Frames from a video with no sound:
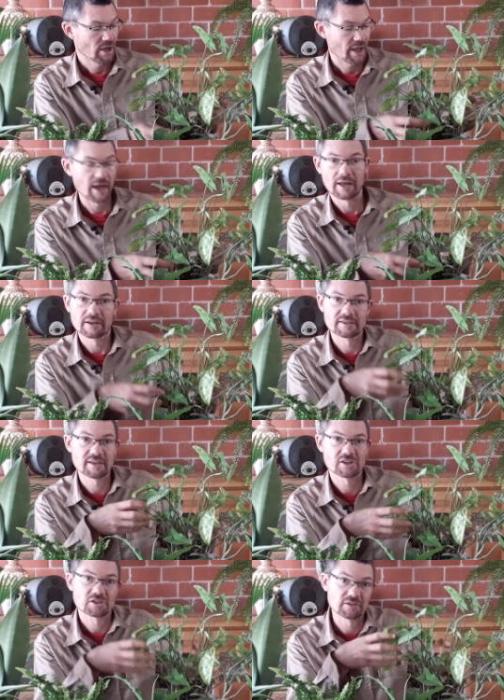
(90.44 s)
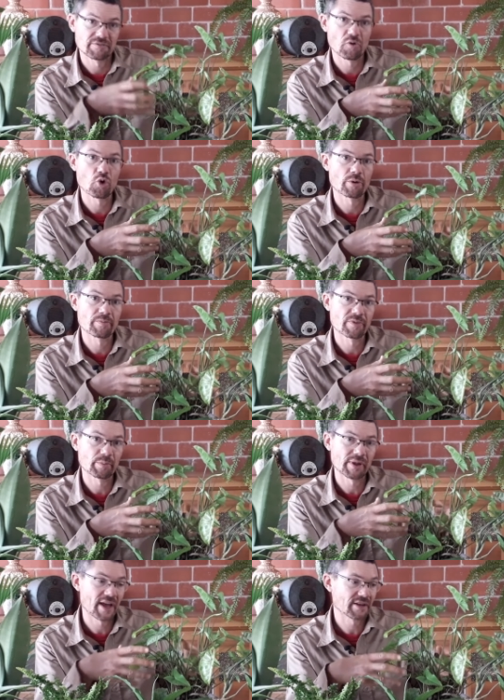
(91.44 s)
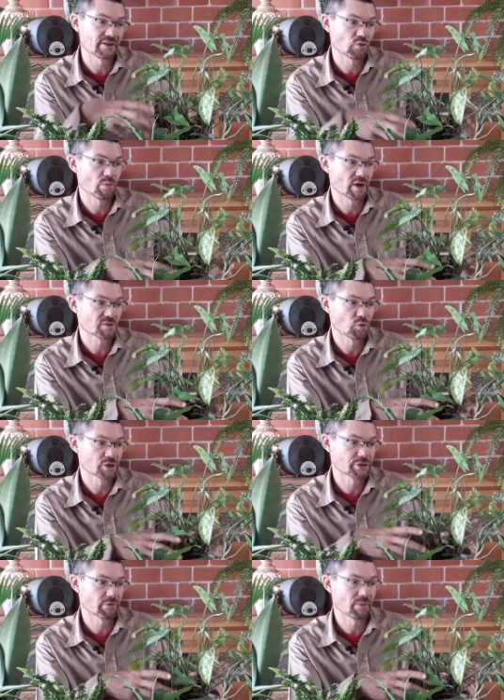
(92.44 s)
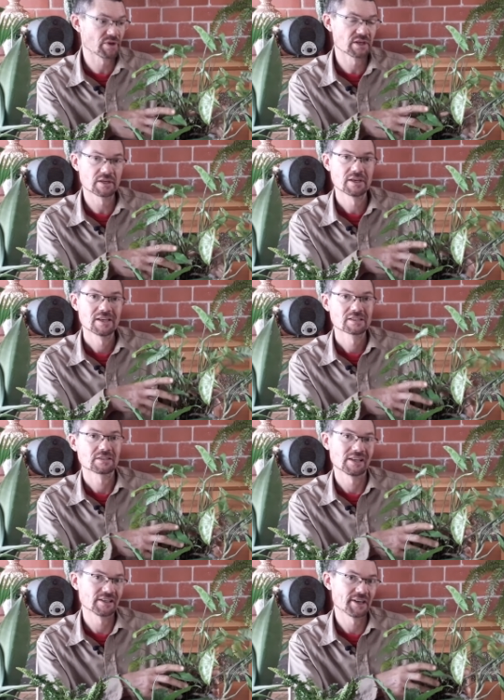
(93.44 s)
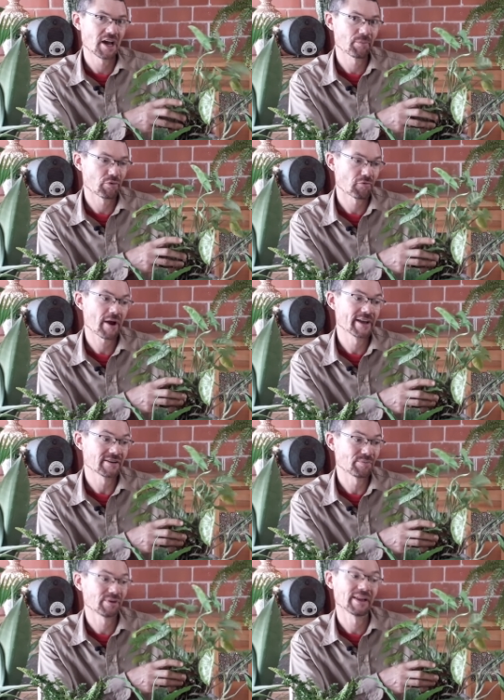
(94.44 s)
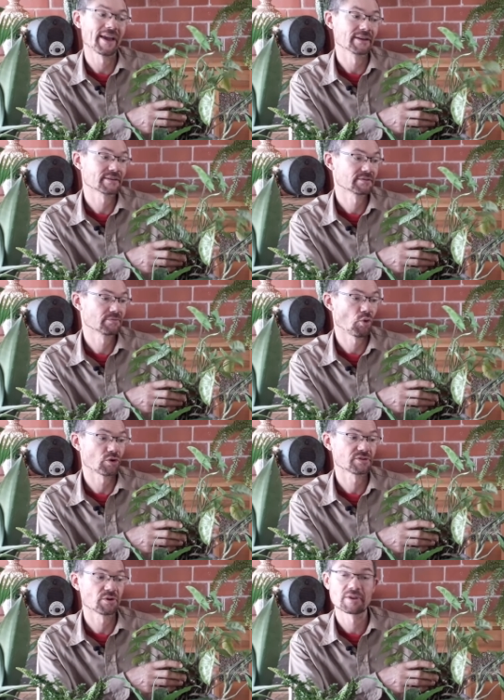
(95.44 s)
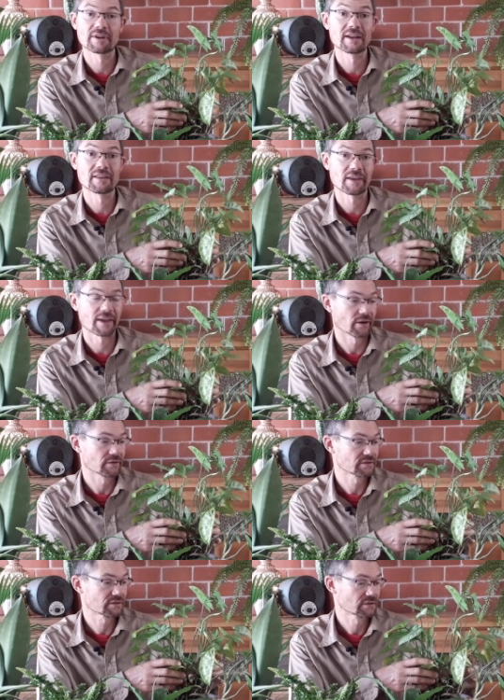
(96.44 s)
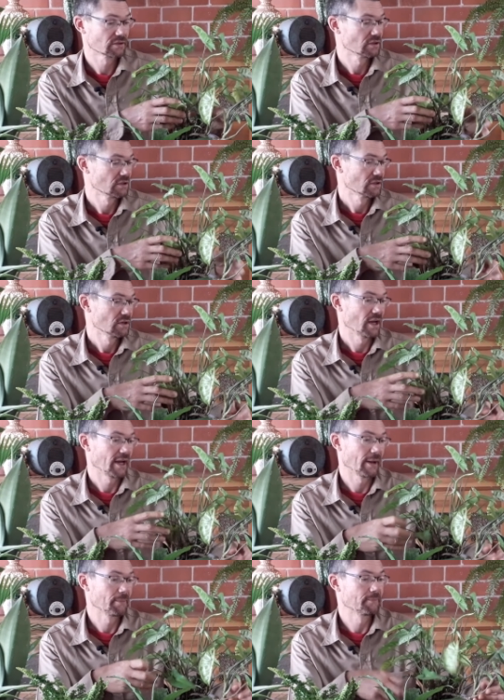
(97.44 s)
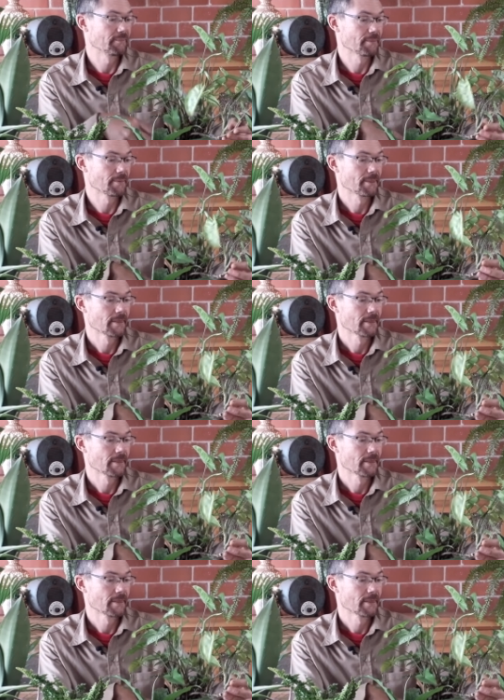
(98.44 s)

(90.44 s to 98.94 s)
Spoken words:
and essentially form the plant into a much more shrubby, slightly upright plant, more so than anything else. It